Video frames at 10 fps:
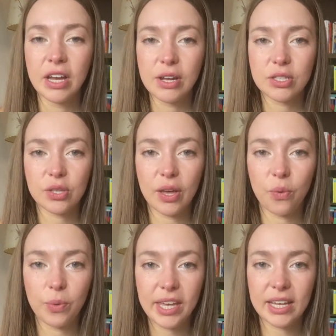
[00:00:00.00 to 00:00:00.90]
so that
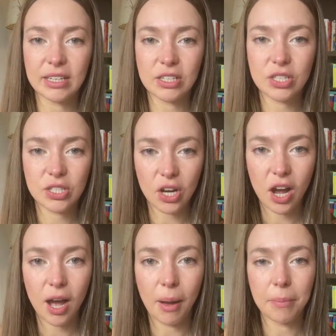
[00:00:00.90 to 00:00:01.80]
we can
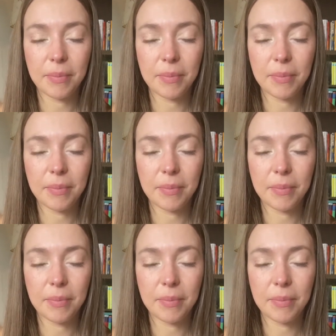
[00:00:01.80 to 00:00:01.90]
stop